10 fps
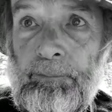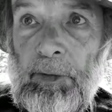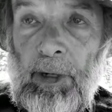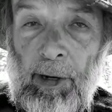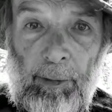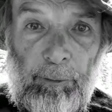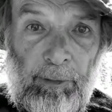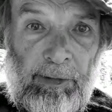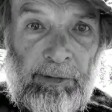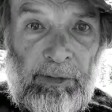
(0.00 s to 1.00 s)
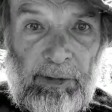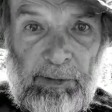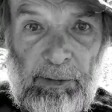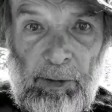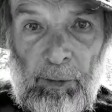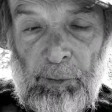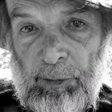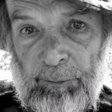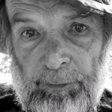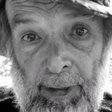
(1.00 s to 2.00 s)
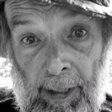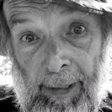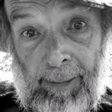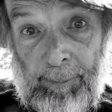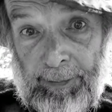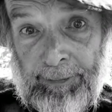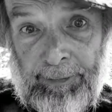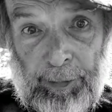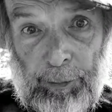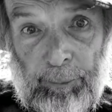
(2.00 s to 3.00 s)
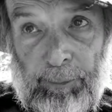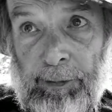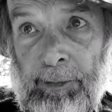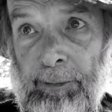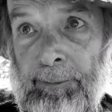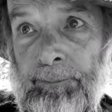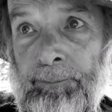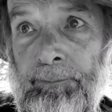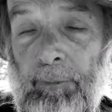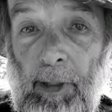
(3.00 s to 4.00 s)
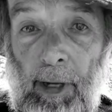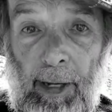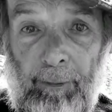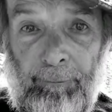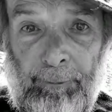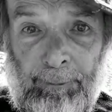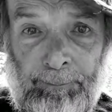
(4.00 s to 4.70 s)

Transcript: heart-wrenching dose of common human life.